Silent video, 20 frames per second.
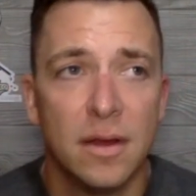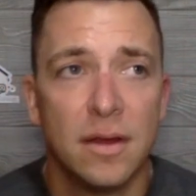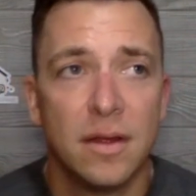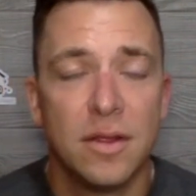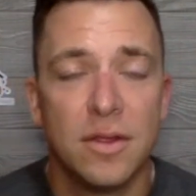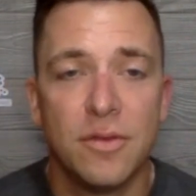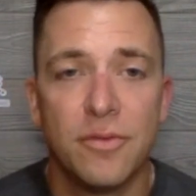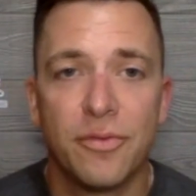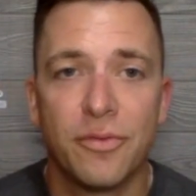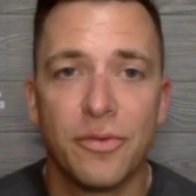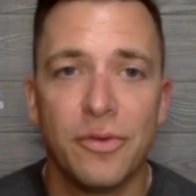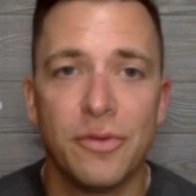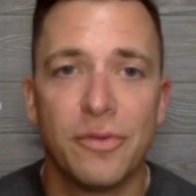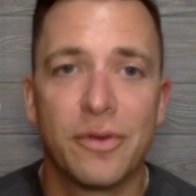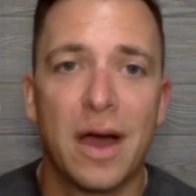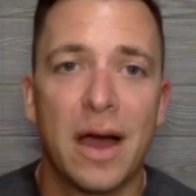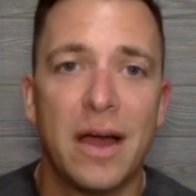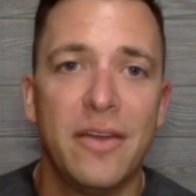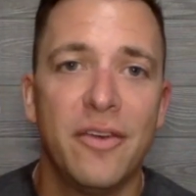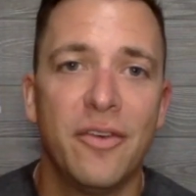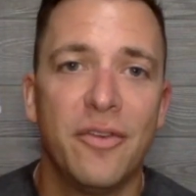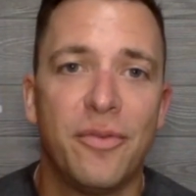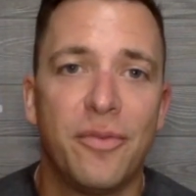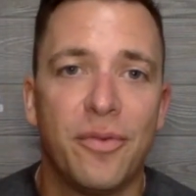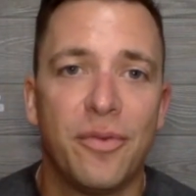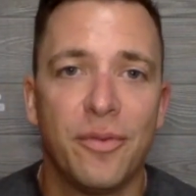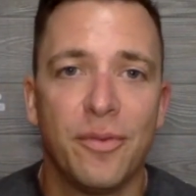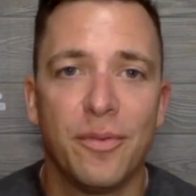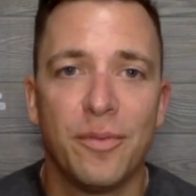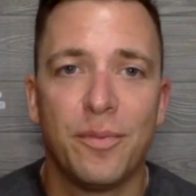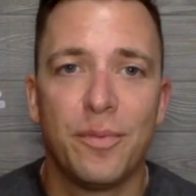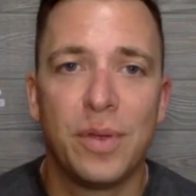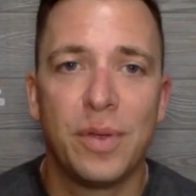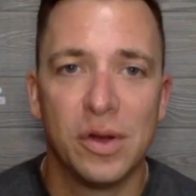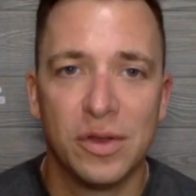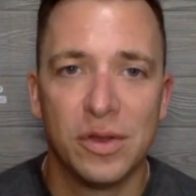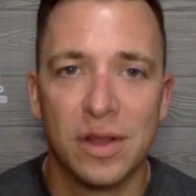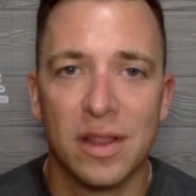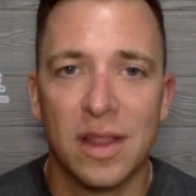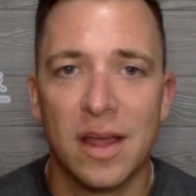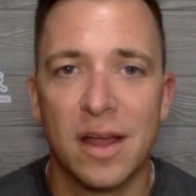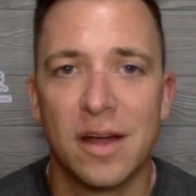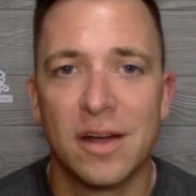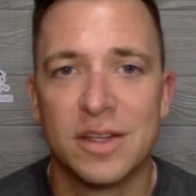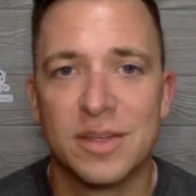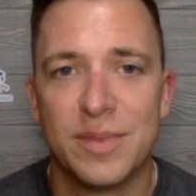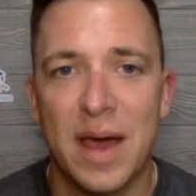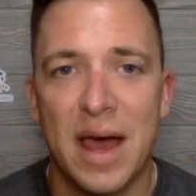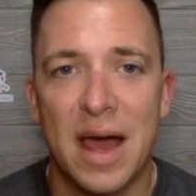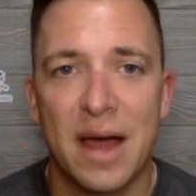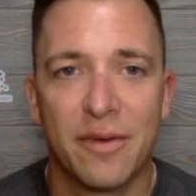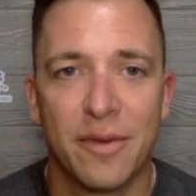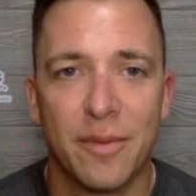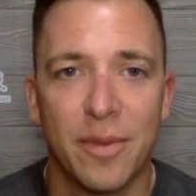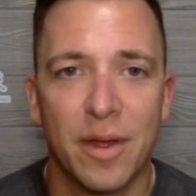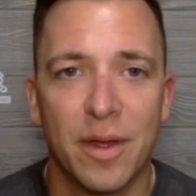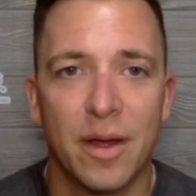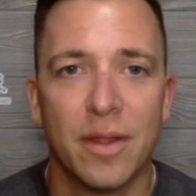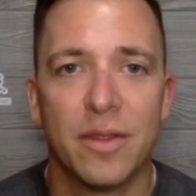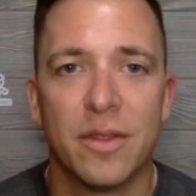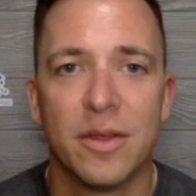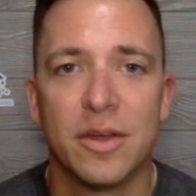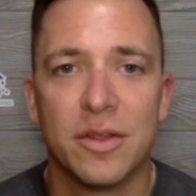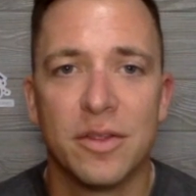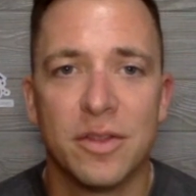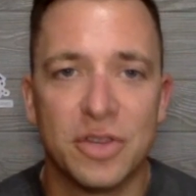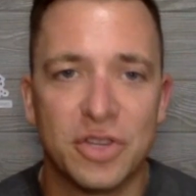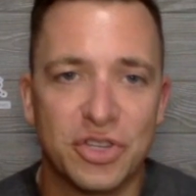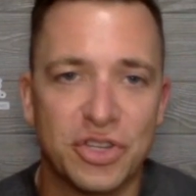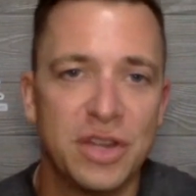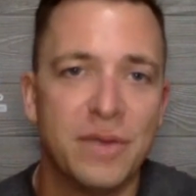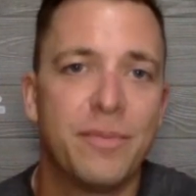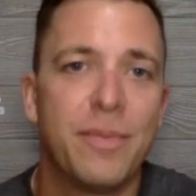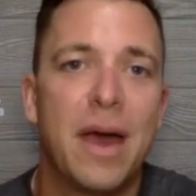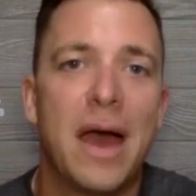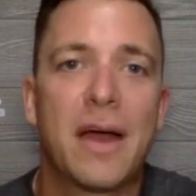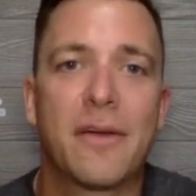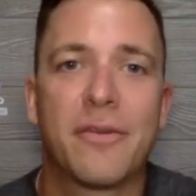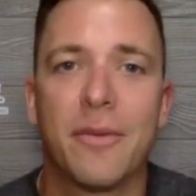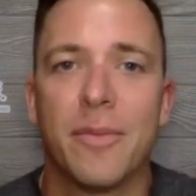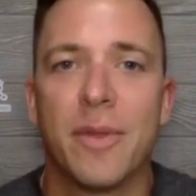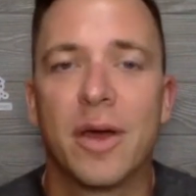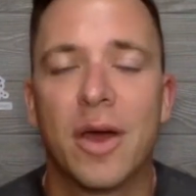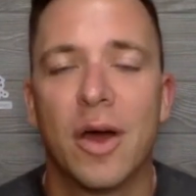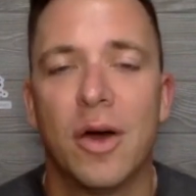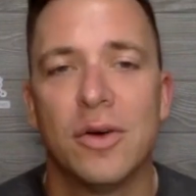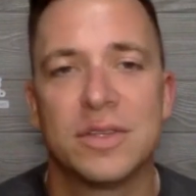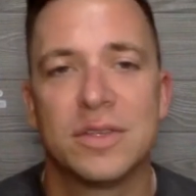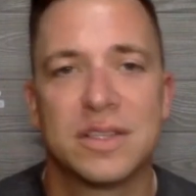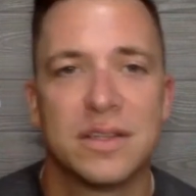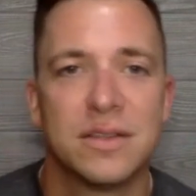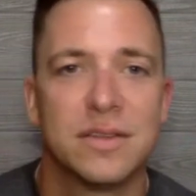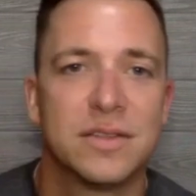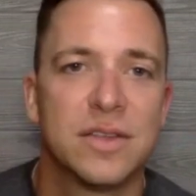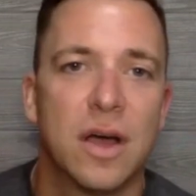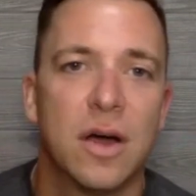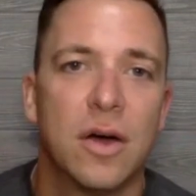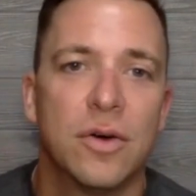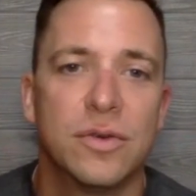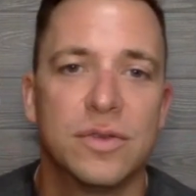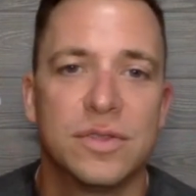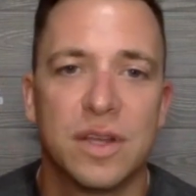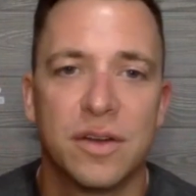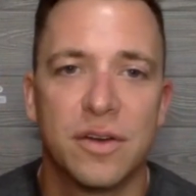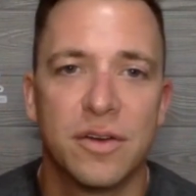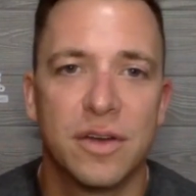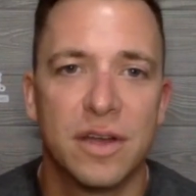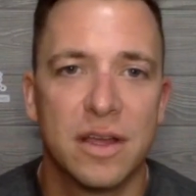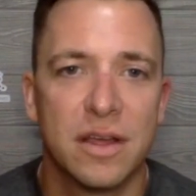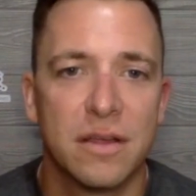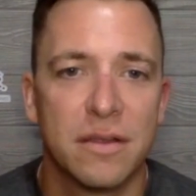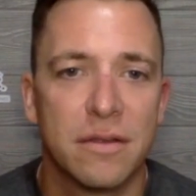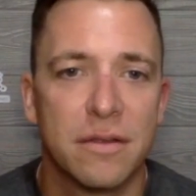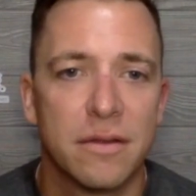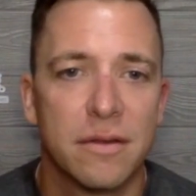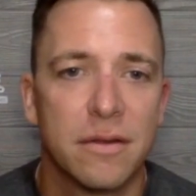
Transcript: you've you've kind of peeled the layers back from the the, the sheet back from the ghost and saw who's underneath.